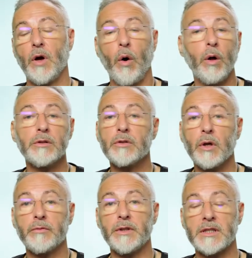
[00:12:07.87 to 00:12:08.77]
All the
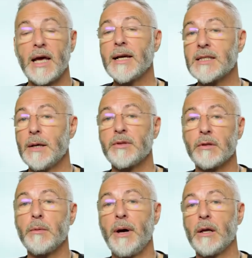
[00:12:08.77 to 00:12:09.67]
dolphins, except
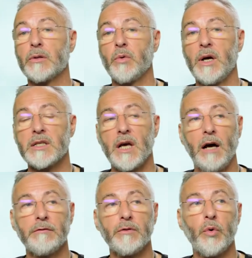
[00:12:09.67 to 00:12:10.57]
the pilot whales,
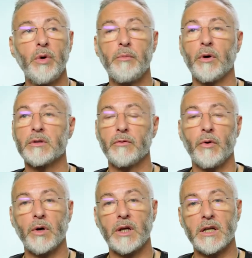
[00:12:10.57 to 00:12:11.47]
have no report of
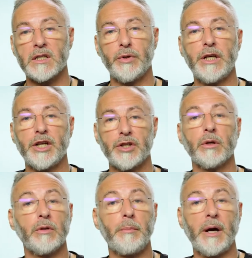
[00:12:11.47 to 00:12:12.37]
orcas predation
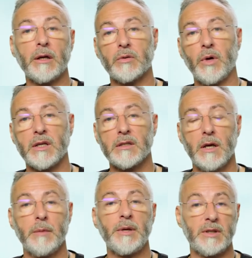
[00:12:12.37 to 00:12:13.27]
on the pilot whales
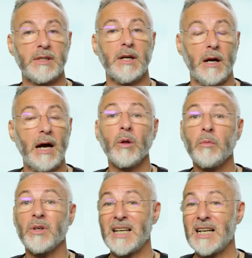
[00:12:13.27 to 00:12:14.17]
because they are
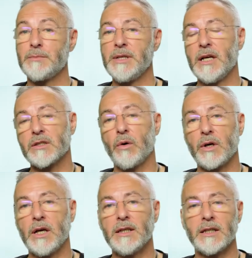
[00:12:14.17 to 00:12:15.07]
almost as big as
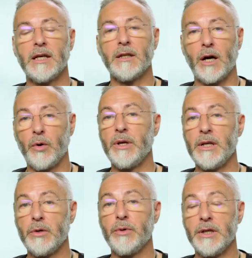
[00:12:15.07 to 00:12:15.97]
orcas and they are
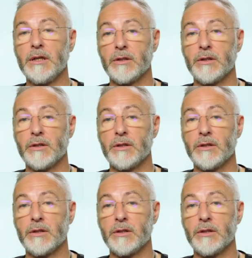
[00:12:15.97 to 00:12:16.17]
really, really